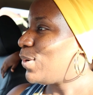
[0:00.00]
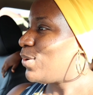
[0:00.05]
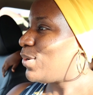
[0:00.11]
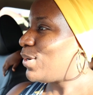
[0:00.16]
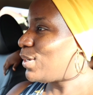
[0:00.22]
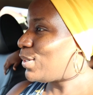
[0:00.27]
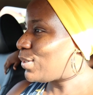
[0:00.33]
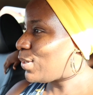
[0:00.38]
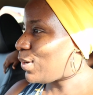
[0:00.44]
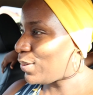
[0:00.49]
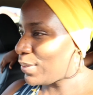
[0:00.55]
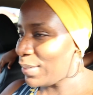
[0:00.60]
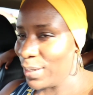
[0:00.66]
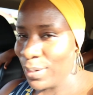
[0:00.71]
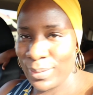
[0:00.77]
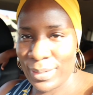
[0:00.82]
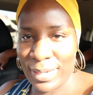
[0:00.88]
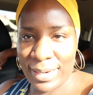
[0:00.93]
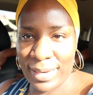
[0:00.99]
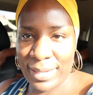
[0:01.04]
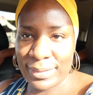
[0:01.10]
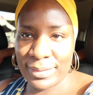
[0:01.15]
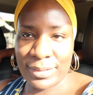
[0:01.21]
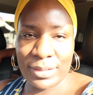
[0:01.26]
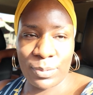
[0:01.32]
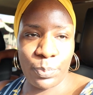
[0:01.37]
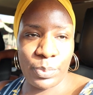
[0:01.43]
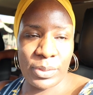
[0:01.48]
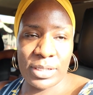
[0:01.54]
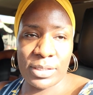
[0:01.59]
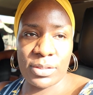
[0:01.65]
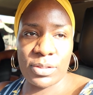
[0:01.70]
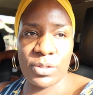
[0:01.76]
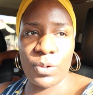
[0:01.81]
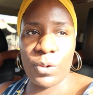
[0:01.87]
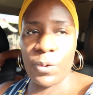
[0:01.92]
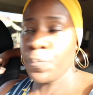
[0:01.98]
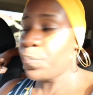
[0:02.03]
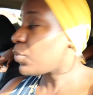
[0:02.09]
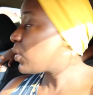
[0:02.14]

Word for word: one corner like this place. So